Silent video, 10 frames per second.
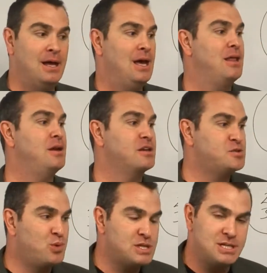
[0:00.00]
And then
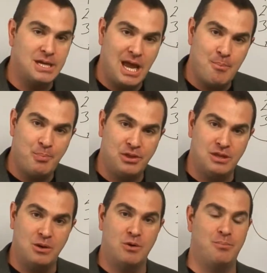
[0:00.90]
expressing
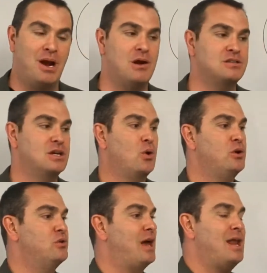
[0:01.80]
empathy, when parents can go
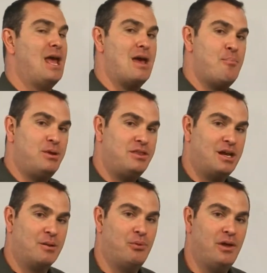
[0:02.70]
into that
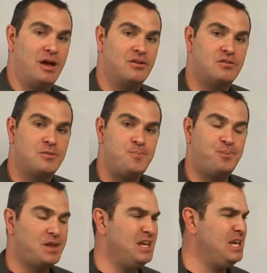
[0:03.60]
empathetic place,
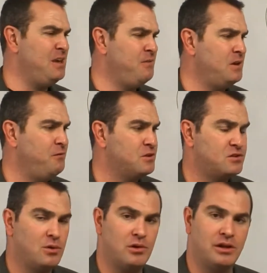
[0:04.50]
even if it's
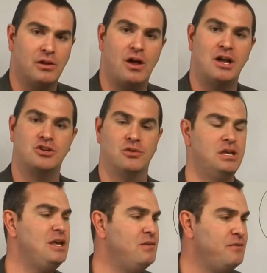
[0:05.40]
totally illogical,
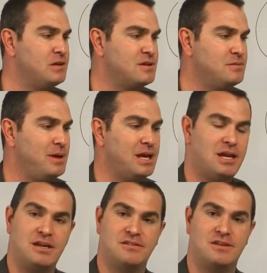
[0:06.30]
even if it doesn't make
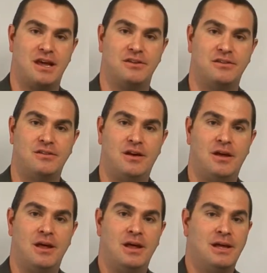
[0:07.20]
any sense.
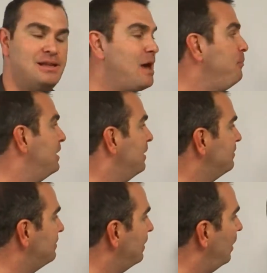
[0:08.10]
That
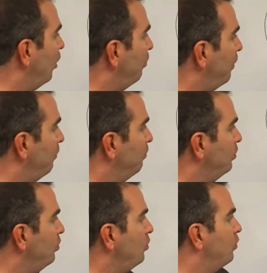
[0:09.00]
begins to help
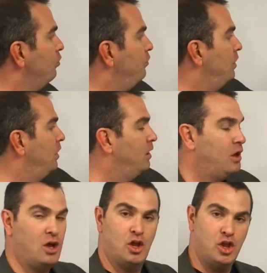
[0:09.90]
move
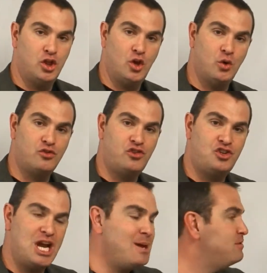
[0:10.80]
those
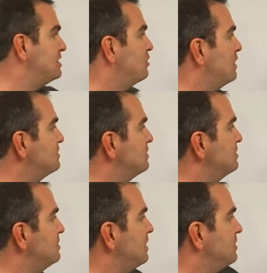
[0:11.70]
shame
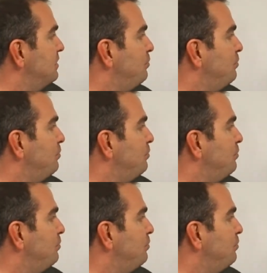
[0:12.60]
sequences into the